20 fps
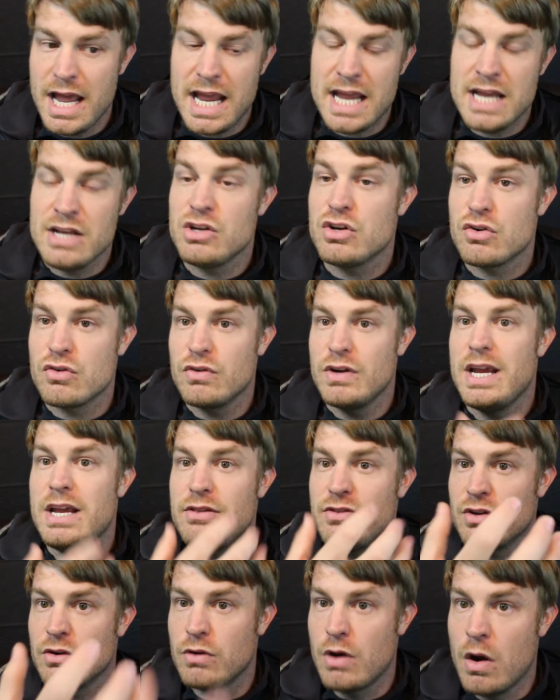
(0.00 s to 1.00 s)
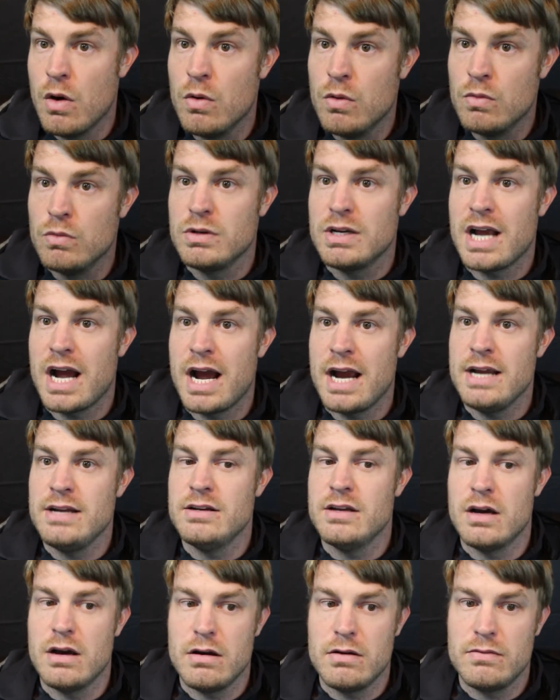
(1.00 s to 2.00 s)
and create their own
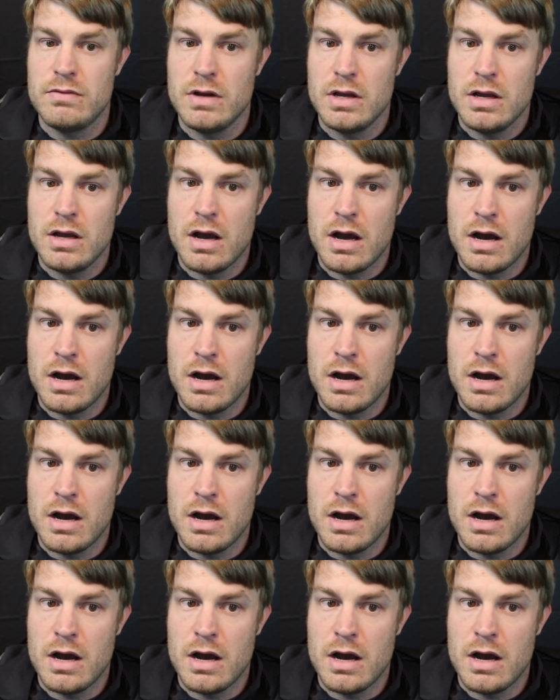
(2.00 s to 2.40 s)
kind of